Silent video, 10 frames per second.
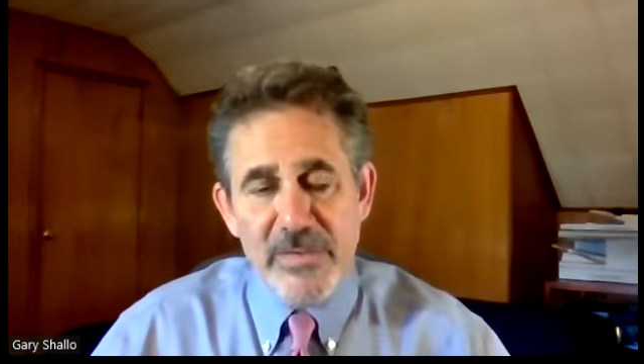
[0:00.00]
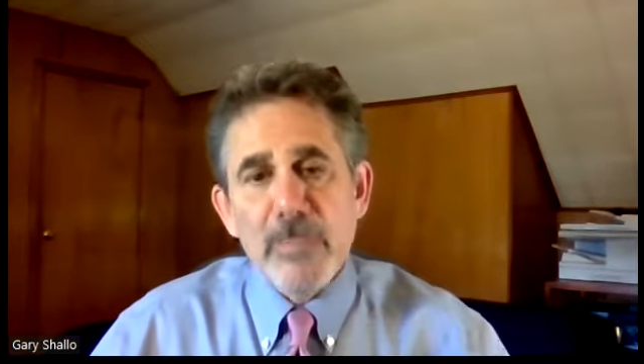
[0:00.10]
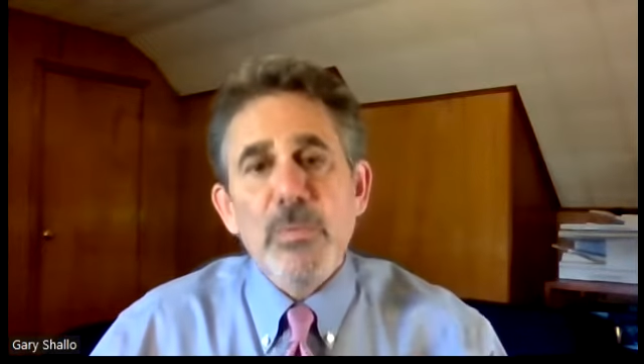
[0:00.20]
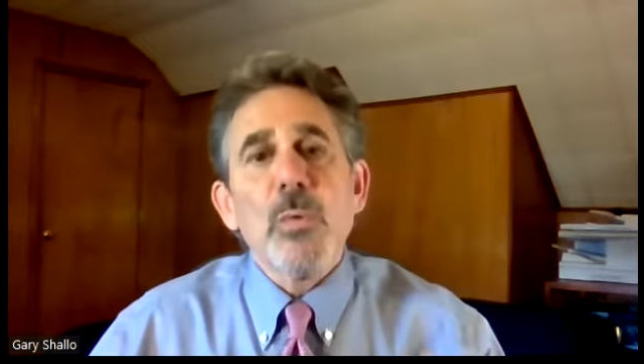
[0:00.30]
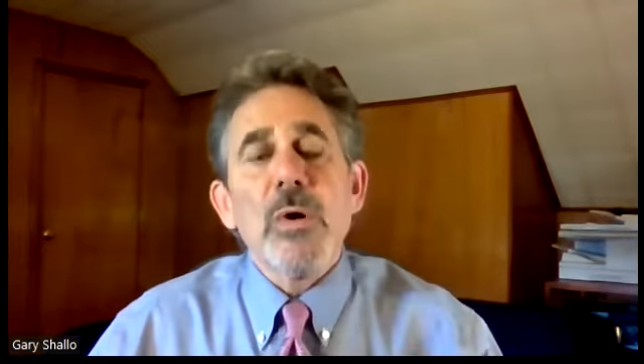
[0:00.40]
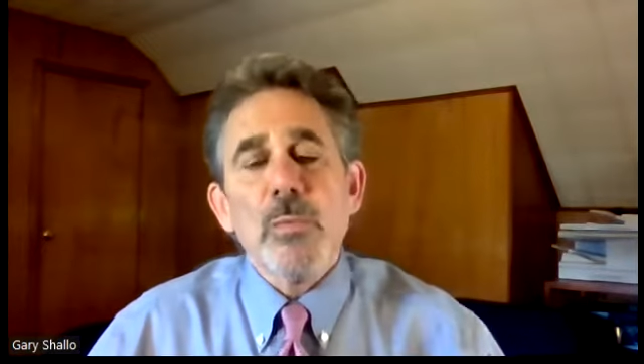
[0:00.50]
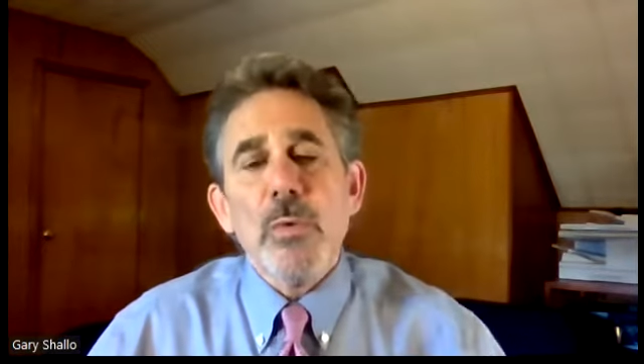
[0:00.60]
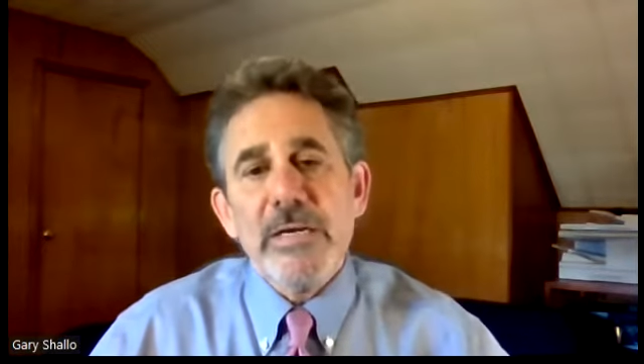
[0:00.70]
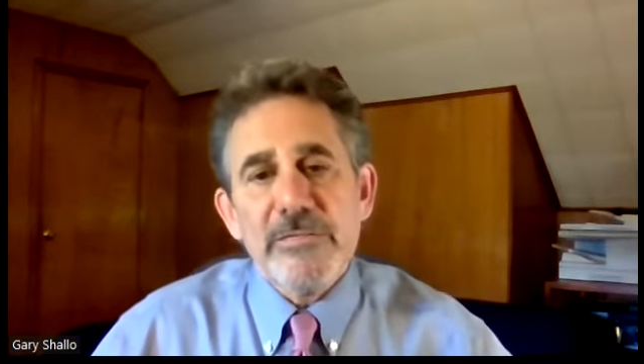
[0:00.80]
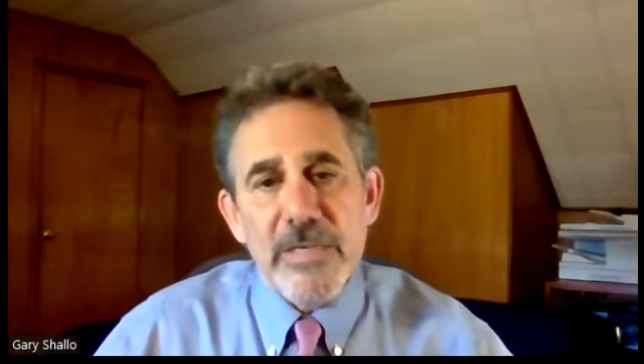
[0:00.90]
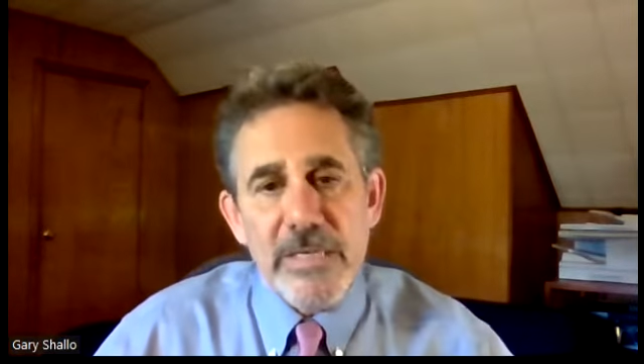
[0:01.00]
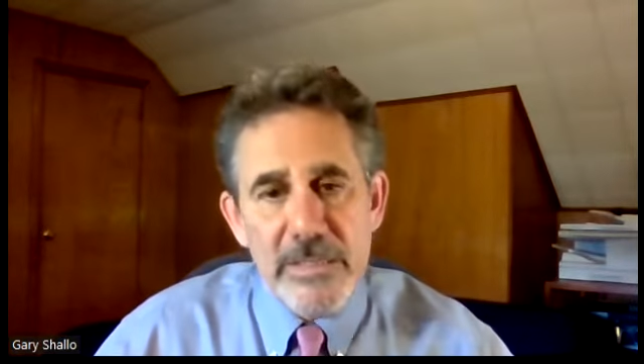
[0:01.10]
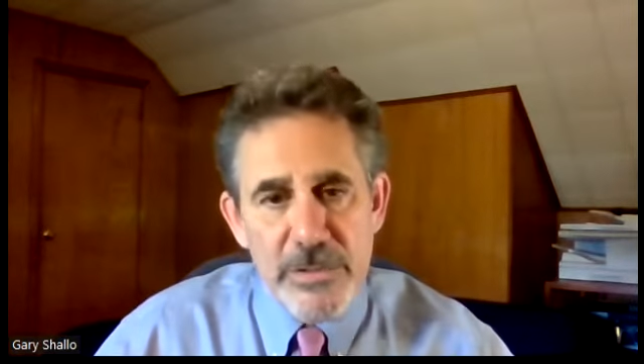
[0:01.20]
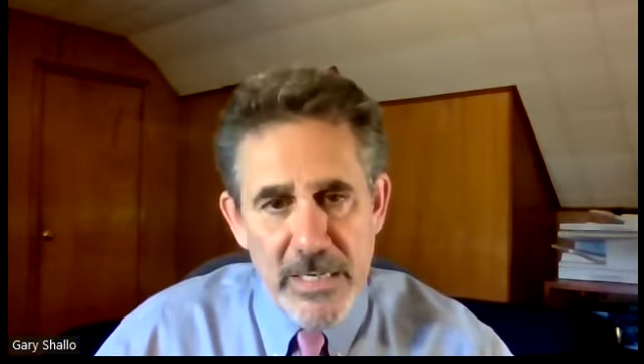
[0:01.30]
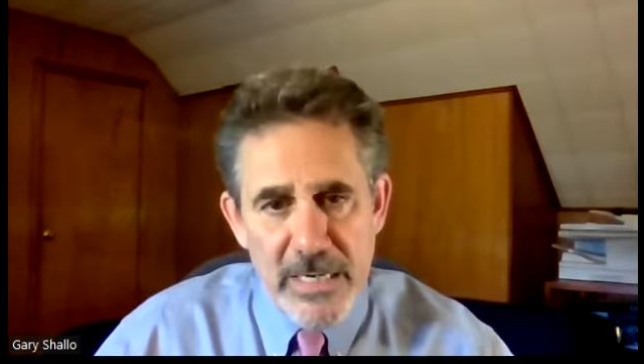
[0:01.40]
the number one way to
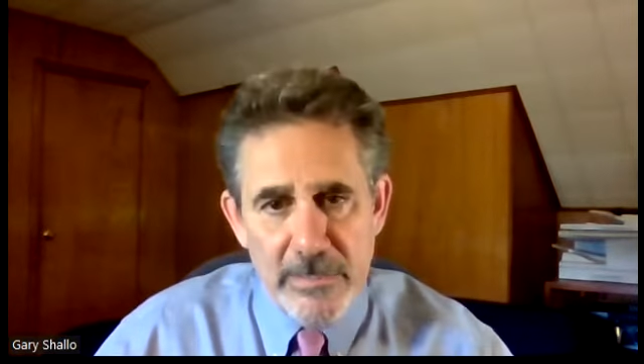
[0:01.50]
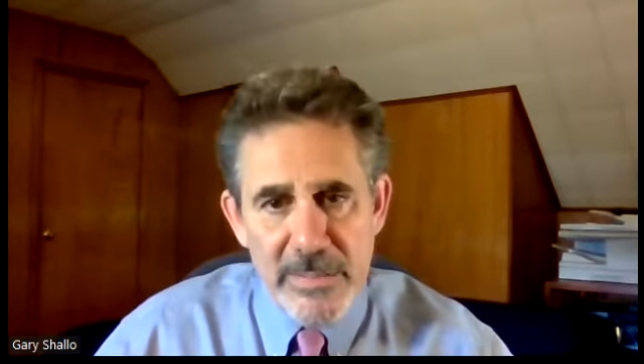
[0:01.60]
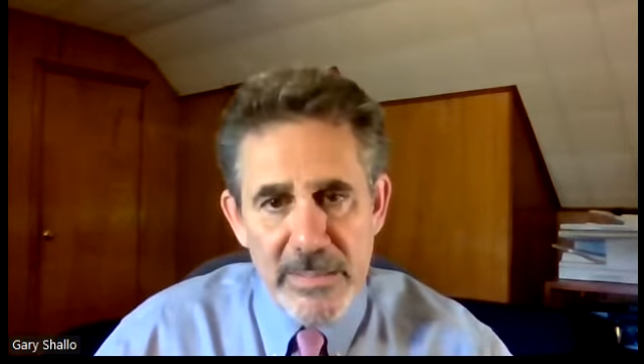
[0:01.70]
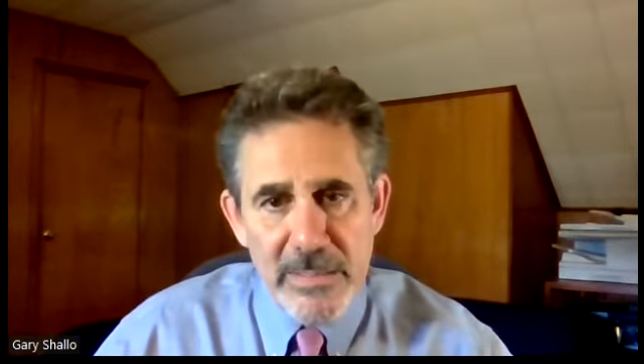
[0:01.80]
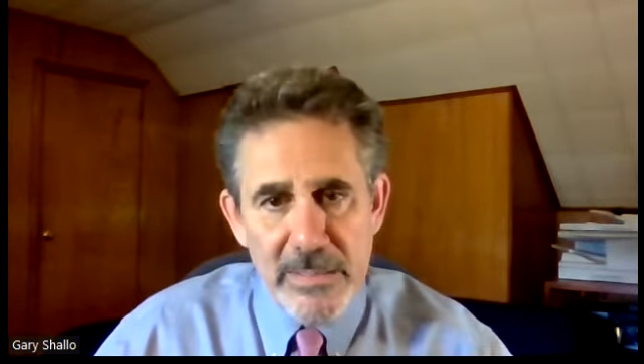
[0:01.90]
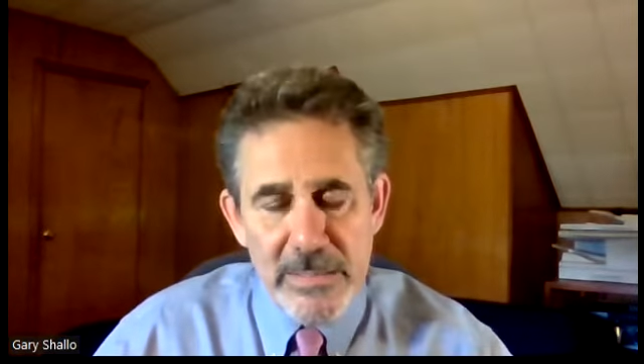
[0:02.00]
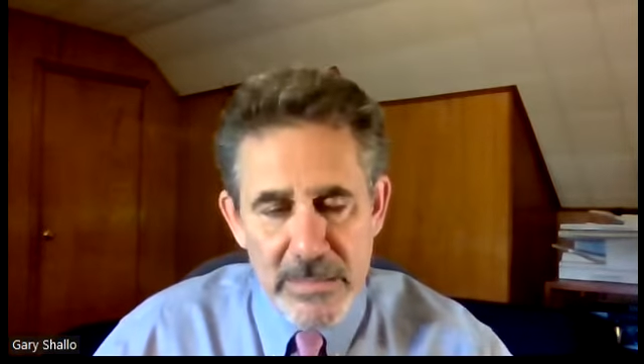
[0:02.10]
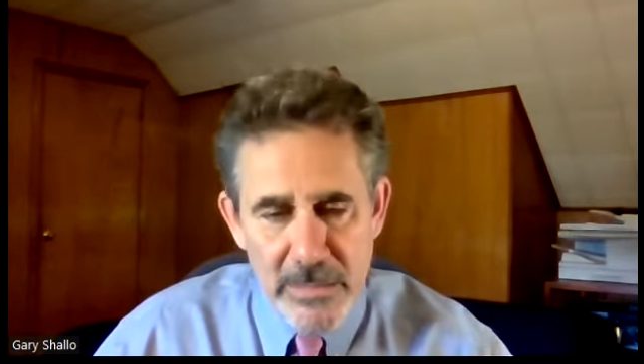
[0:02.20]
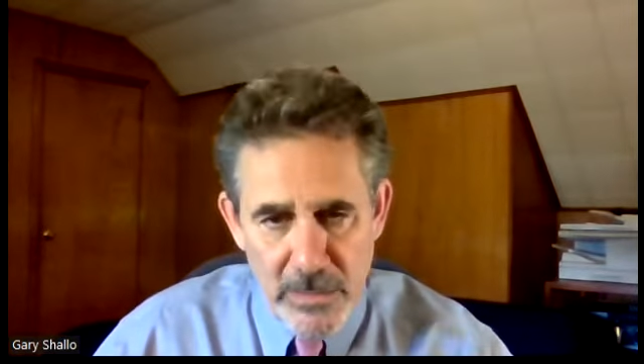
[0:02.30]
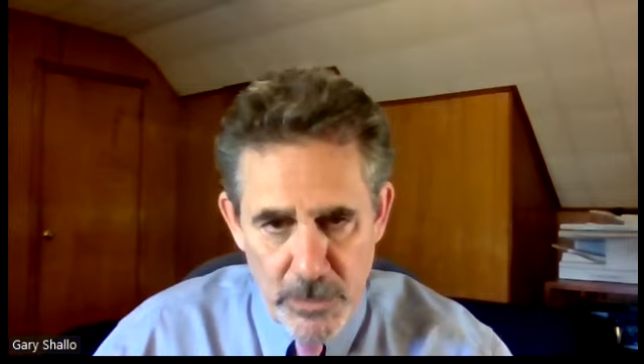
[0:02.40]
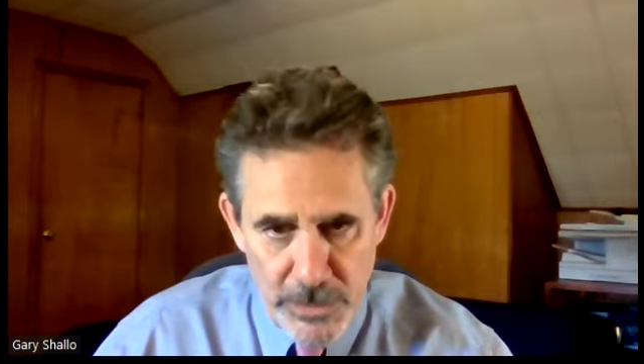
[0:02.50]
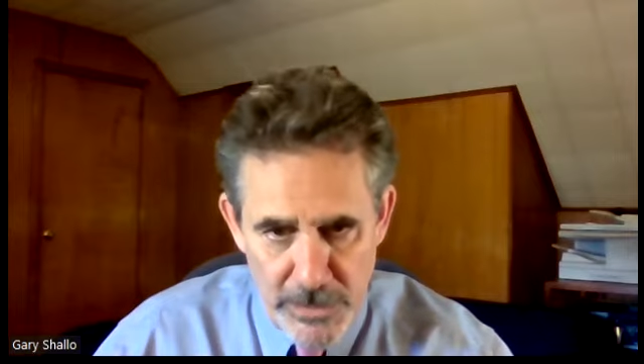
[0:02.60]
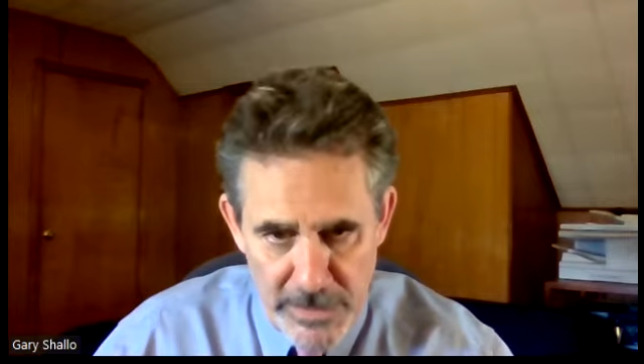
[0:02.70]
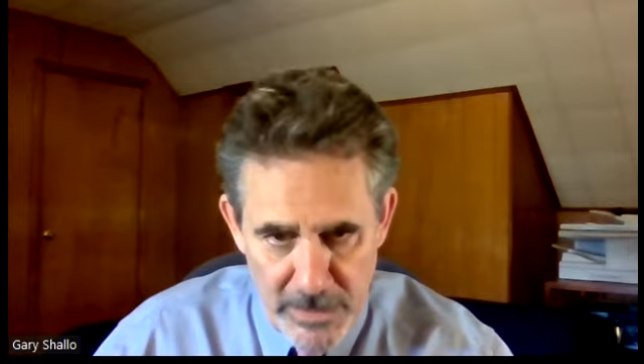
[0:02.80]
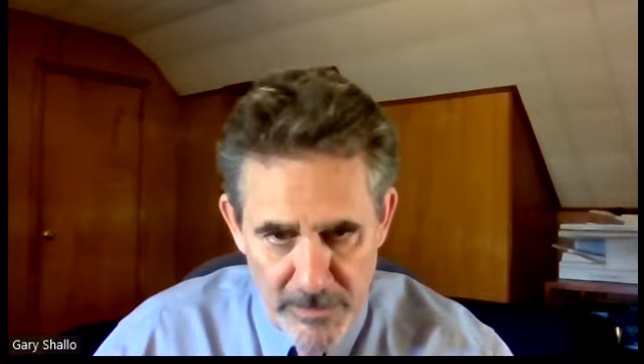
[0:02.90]
find a job is still who
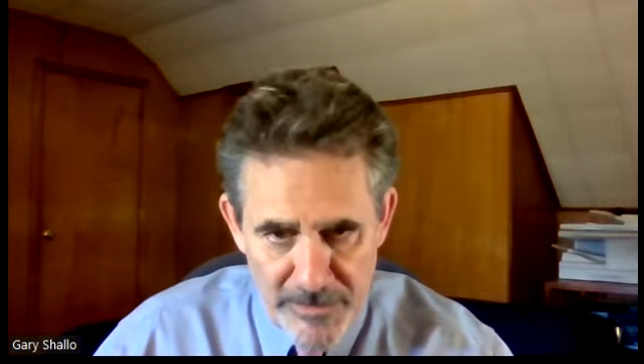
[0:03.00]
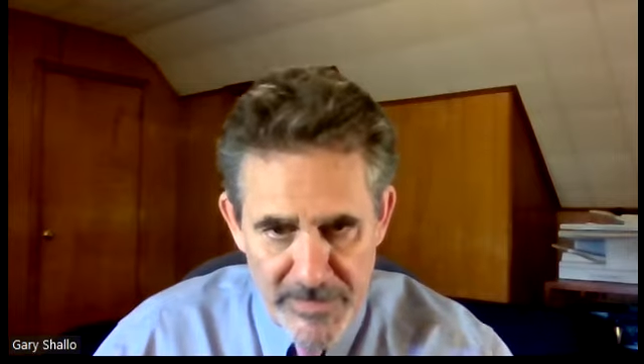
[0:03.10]
you know.